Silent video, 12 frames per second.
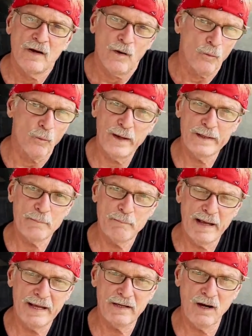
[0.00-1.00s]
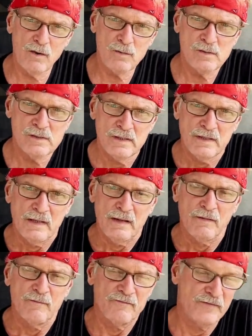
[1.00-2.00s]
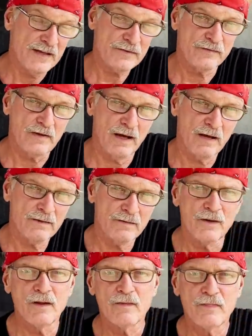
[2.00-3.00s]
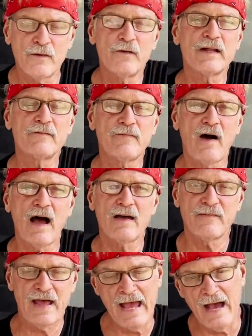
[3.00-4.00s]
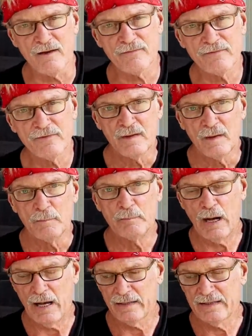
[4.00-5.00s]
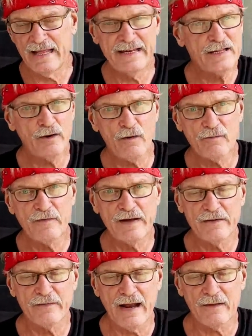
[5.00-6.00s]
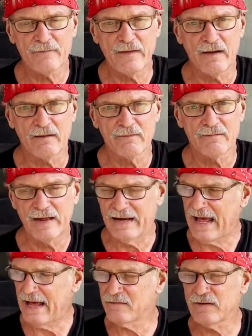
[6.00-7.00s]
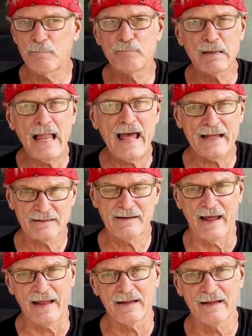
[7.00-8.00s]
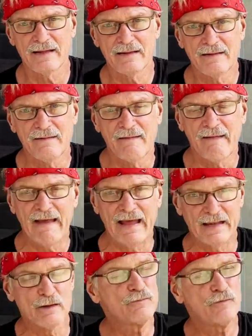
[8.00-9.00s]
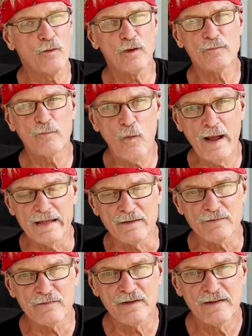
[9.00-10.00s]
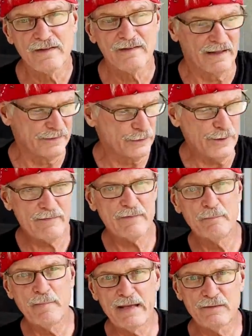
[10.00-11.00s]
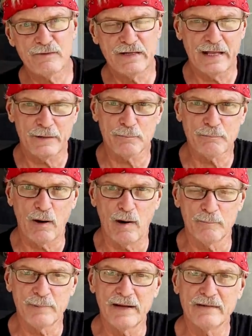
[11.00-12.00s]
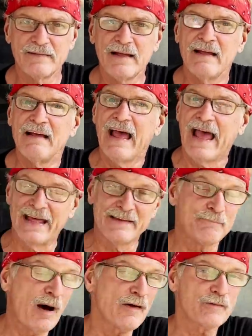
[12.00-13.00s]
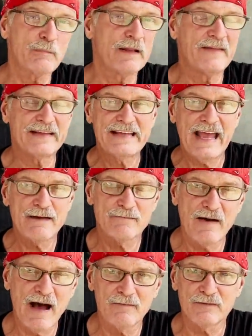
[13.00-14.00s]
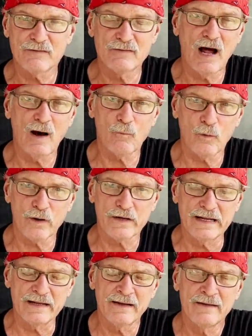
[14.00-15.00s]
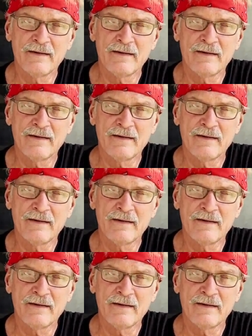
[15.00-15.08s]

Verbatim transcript: Winnebago Vista 35F. But any RVer out there that has a black tank and it's full of waste and you have a emaciator pump and possibly the gate valve is not working,